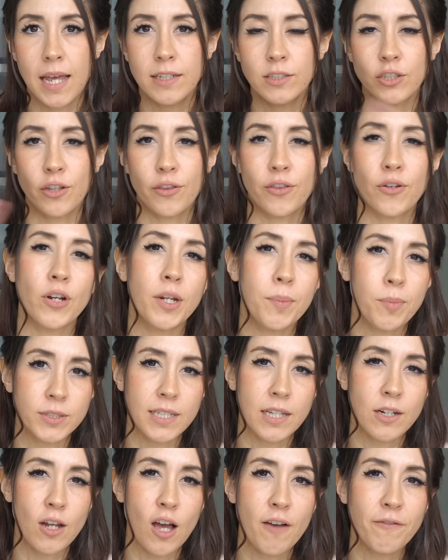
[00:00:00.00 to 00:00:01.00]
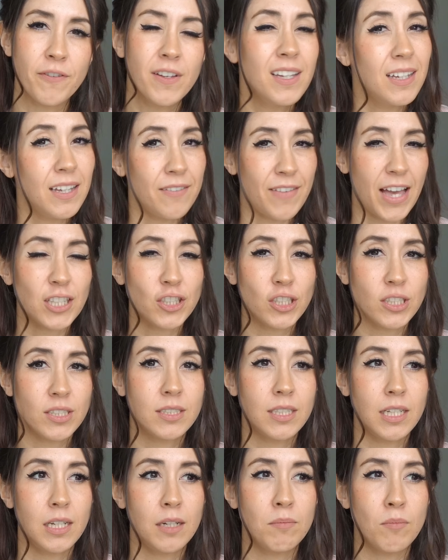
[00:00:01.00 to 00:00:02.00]
to 30% off. I've actually
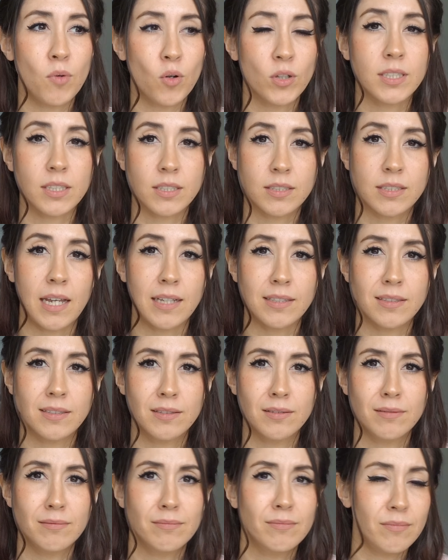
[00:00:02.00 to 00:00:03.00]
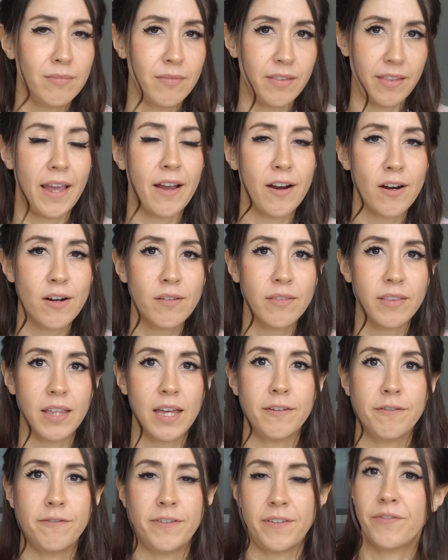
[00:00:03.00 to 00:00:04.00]
seen more success there
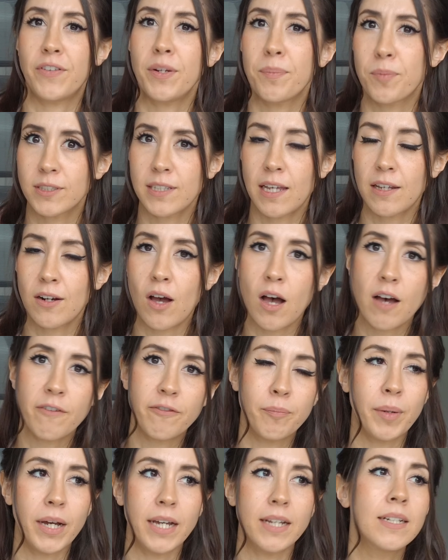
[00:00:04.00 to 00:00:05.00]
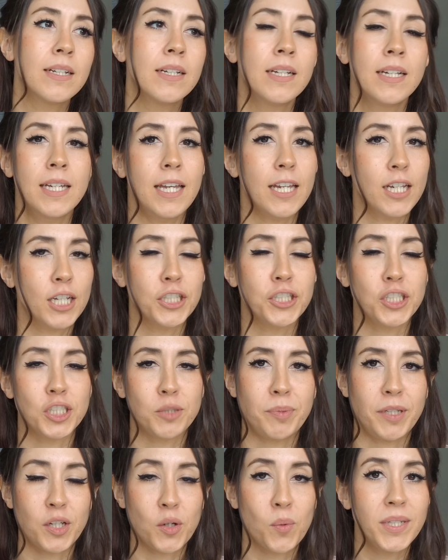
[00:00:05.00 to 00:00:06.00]
than 50% off, but it could
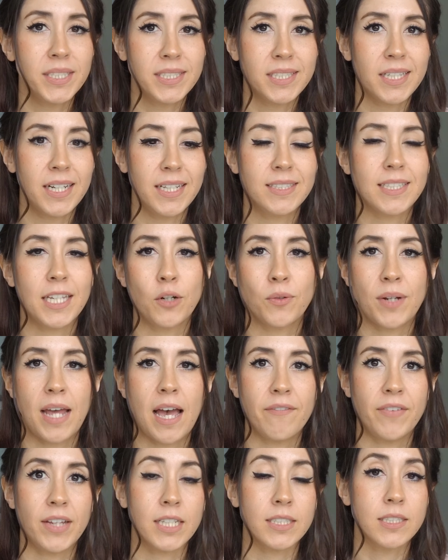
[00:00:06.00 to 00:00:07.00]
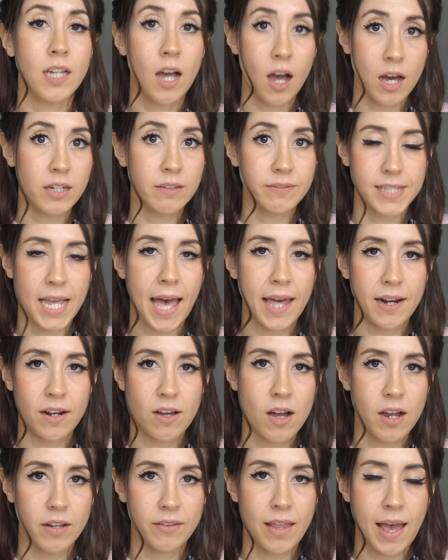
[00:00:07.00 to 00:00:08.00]
just be coincidence. I don't have like a ton of data
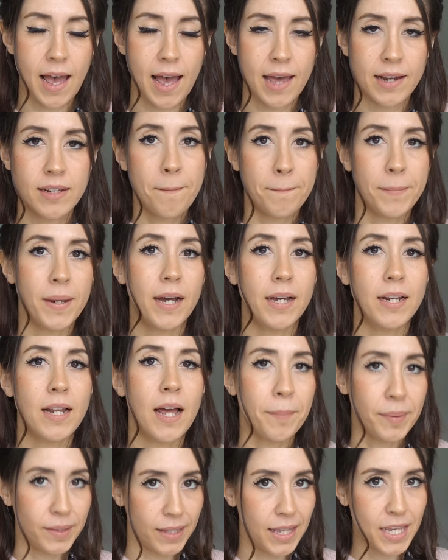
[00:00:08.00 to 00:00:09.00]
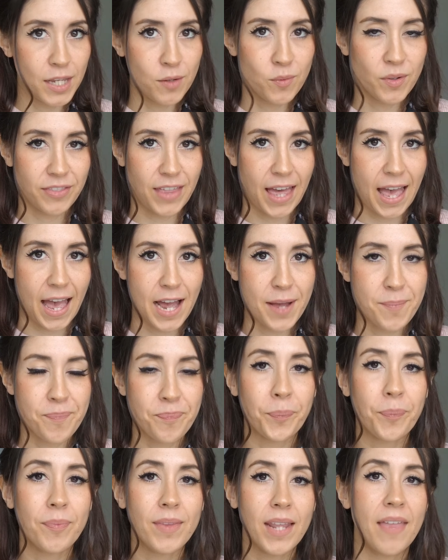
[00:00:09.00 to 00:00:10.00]
on that, but I'm playing with that.
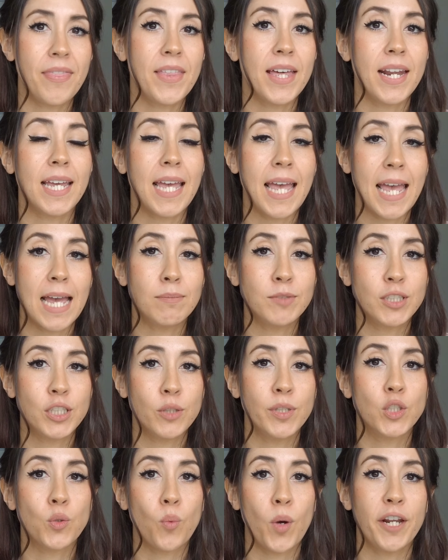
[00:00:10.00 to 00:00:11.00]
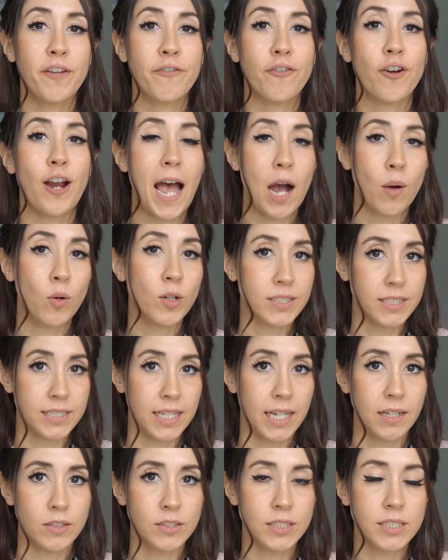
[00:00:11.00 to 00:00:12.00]
And then I am doing 24-hour
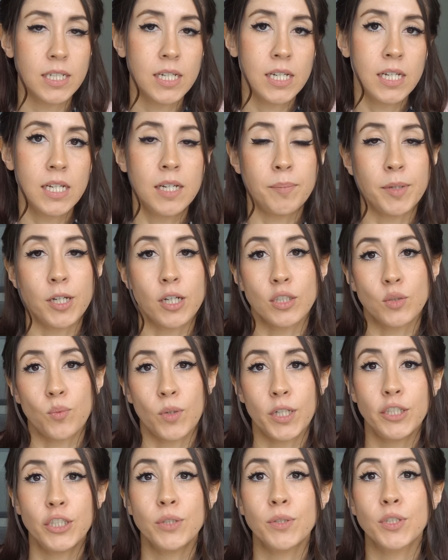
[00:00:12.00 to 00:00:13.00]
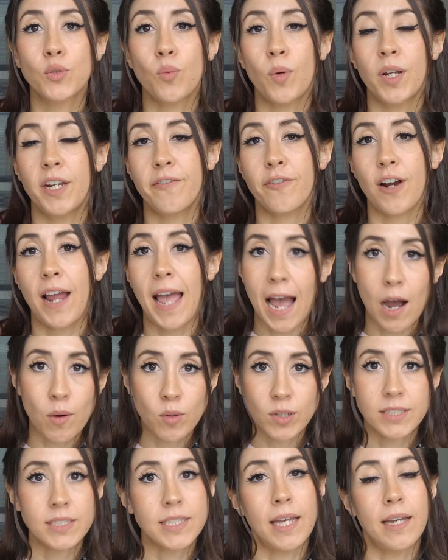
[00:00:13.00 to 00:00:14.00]
sales, because when you do a
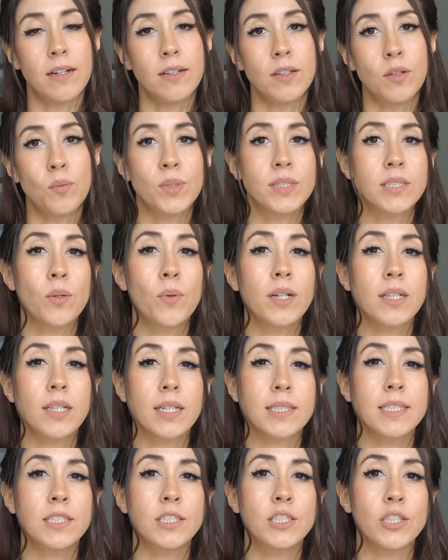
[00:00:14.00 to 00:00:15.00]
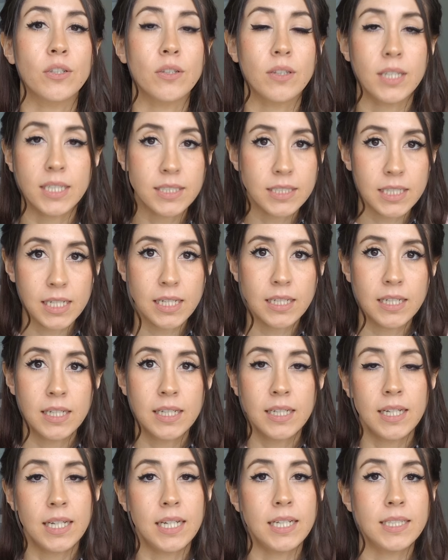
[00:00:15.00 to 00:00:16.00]
24-hour sale, when someone clicks into your listing,
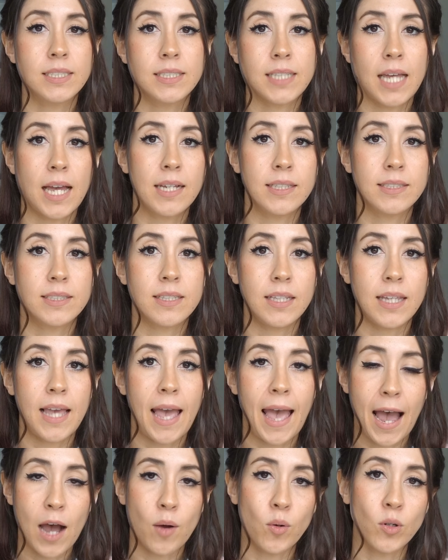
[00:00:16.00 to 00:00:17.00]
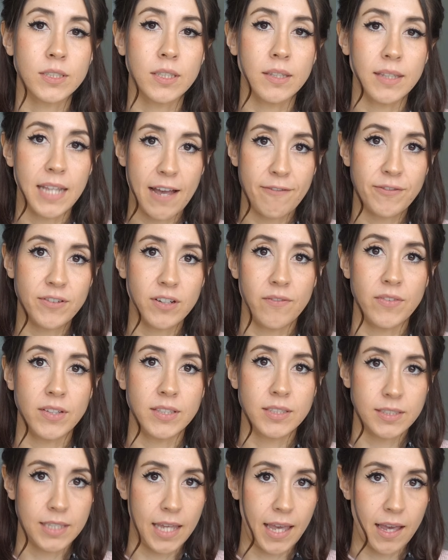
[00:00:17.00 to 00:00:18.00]
it says the hours left of the
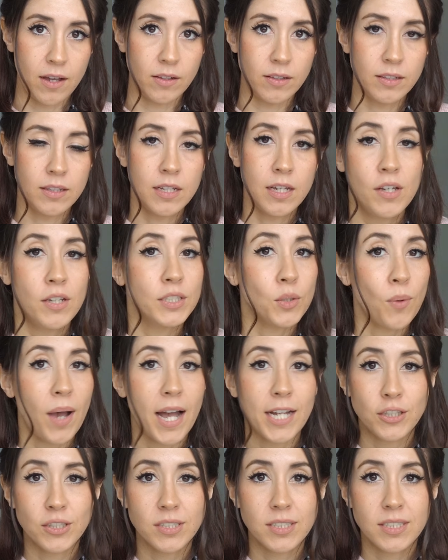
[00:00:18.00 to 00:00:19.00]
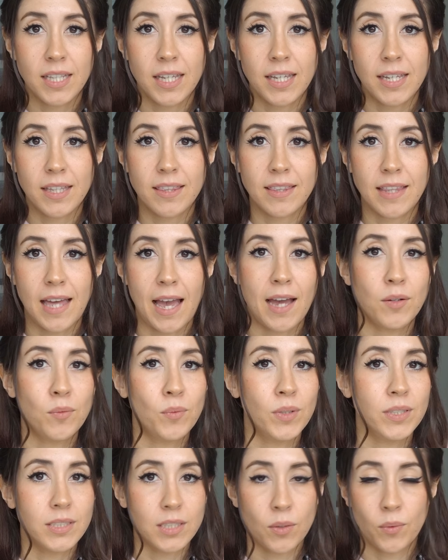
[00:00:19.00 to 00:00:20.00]
sale. So I just think that
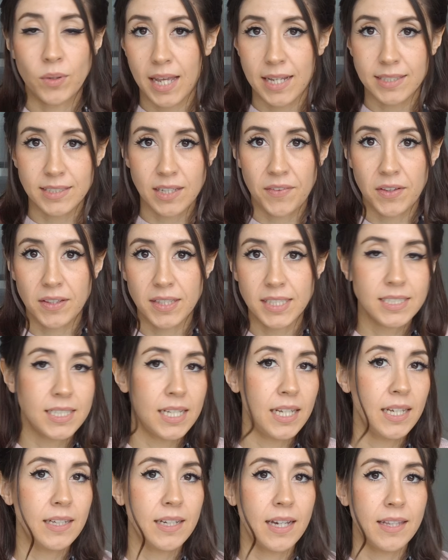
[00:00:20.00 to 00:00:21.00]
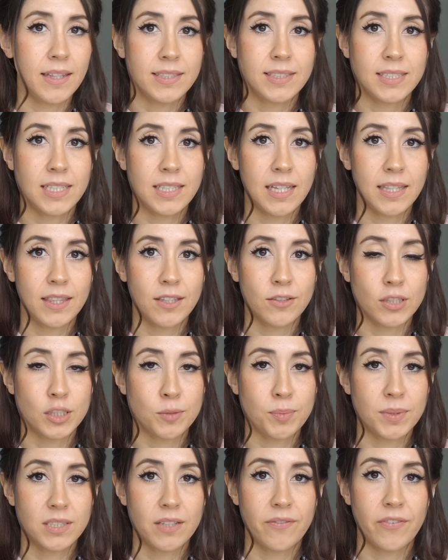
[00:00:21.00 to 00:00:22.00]
when someone lands on the listing and they see that there's a
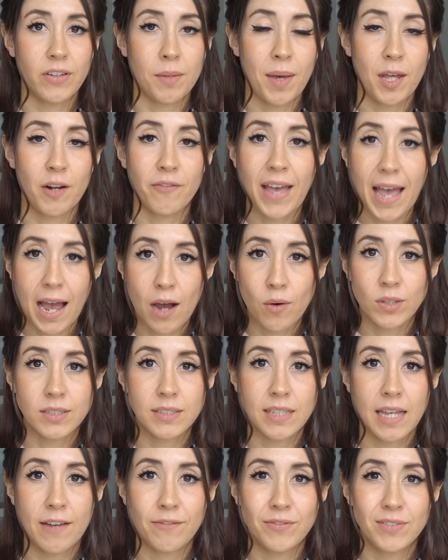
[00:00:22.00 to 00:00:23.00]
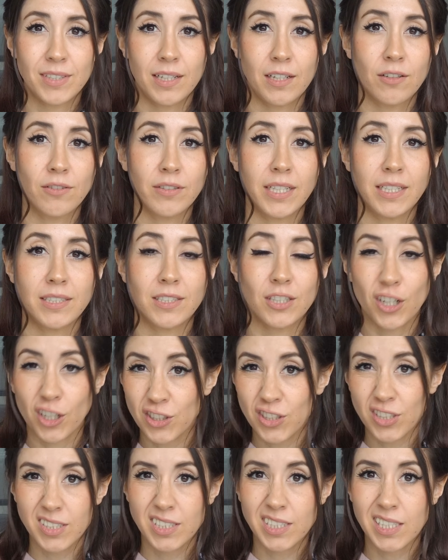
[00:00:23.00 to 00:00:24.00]
specific amount of hours left, it creates
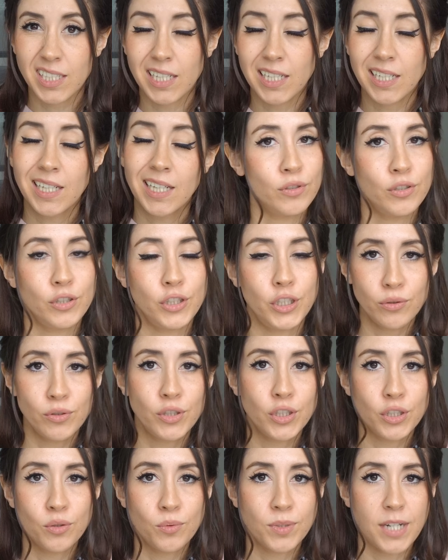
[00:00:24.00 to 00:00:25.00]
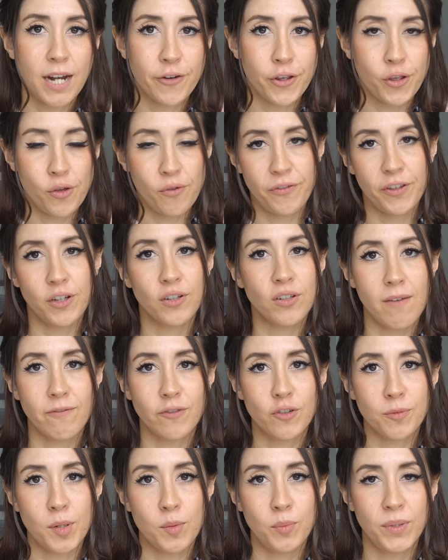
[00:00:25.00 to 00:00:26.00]
urgency. You do whatever you feel
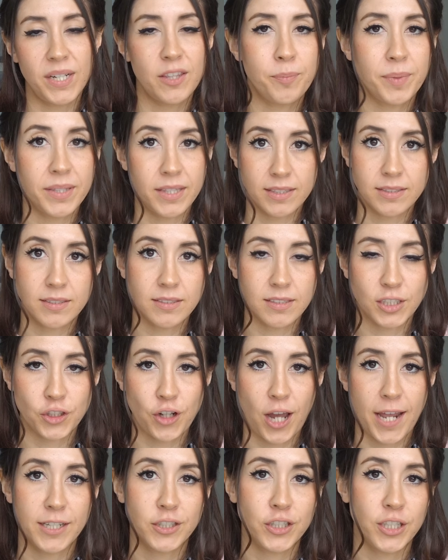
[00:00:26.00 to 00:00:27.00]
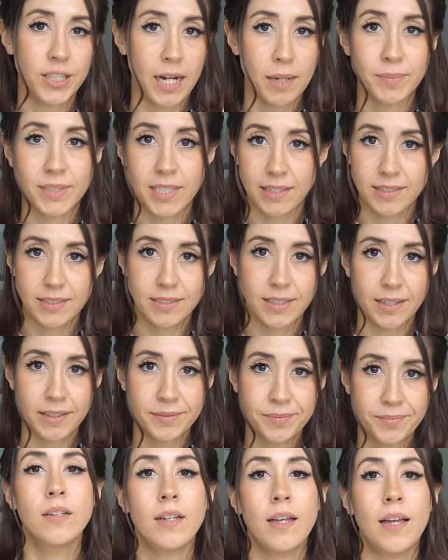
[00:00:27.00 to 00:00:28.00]
comfortable with, but this is a strategy that I'm testing.
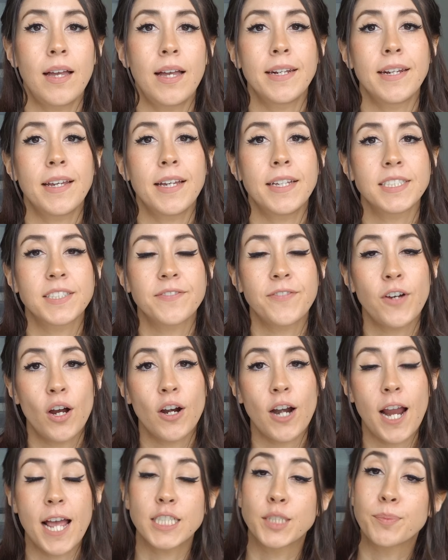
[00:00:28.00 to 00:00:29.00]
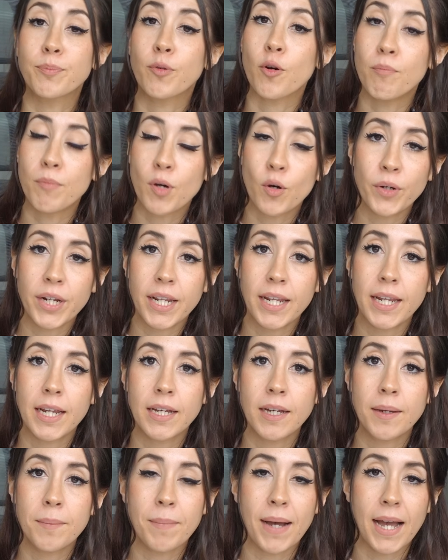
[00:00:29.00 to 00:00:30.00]
And as far as
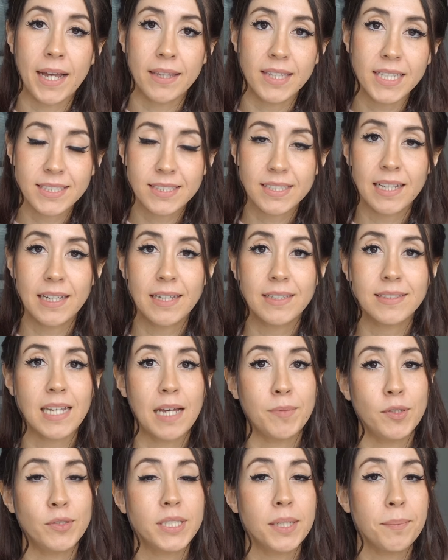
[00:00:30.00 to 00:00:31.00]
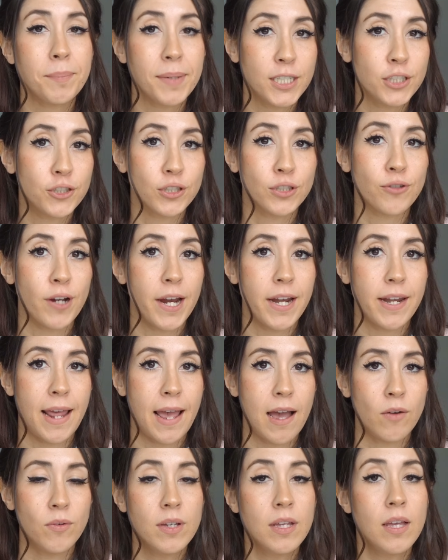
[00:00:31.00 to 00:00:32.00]
promoting my listings, I'm using Pinterest right
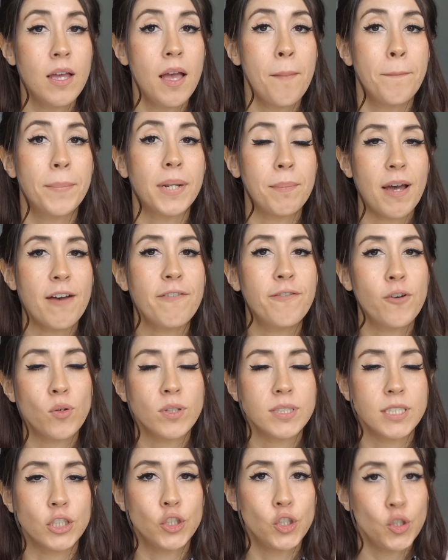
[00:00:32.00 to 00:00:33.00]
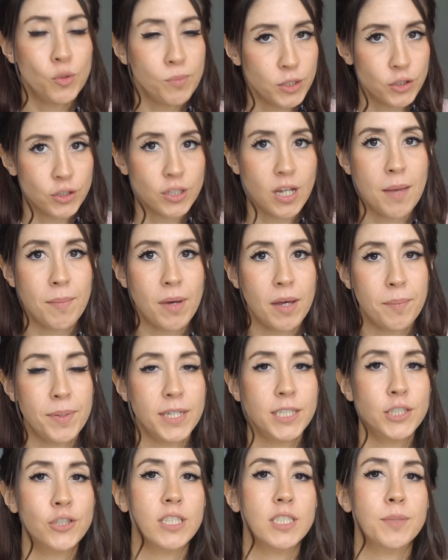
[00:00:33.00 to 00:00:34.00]
now, but I'm not focusing too much time on
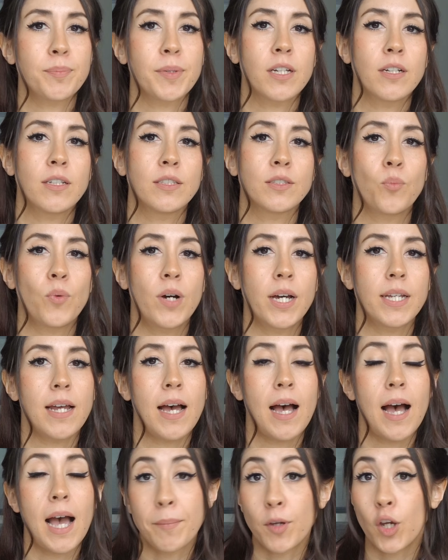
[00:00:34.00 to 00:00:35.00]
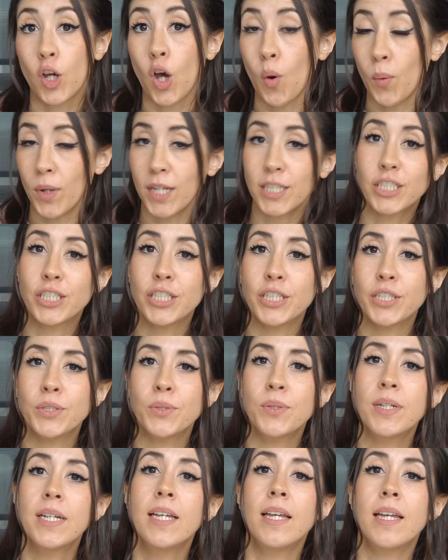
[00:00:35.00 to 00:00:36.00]
Pinterest, because what I'm going to
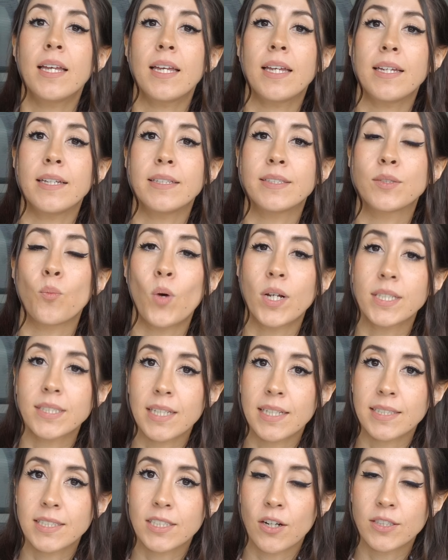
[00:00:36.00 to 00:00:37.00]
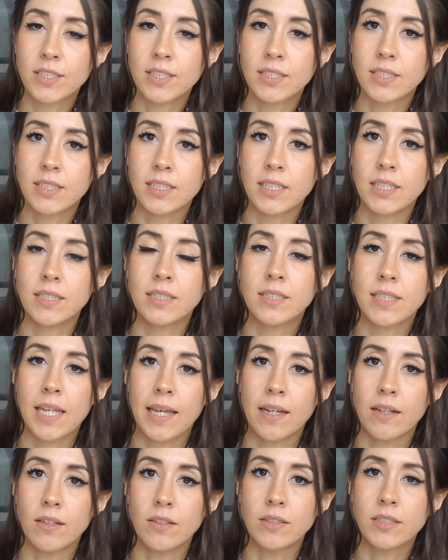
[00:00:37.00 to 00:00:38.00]
do is once I start to see
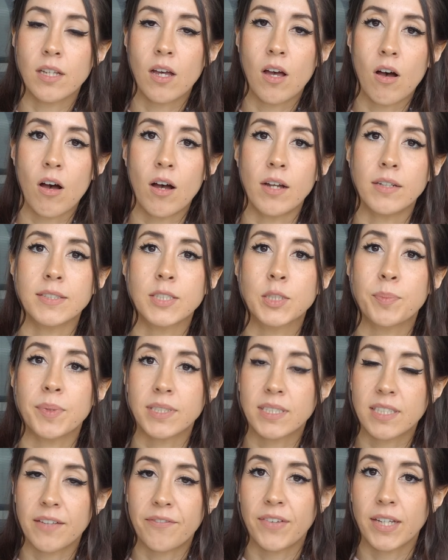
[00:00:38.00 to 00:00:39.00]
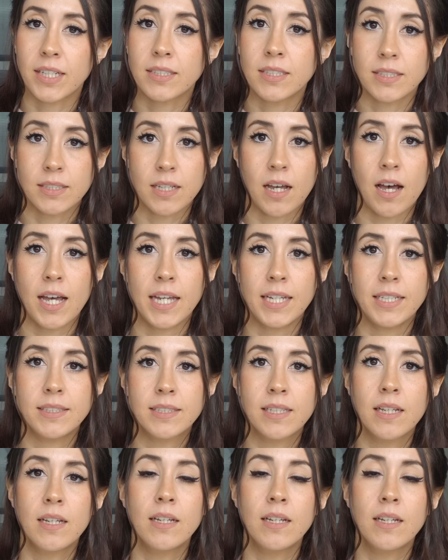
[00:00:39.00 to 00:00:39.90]
sales on specific designs,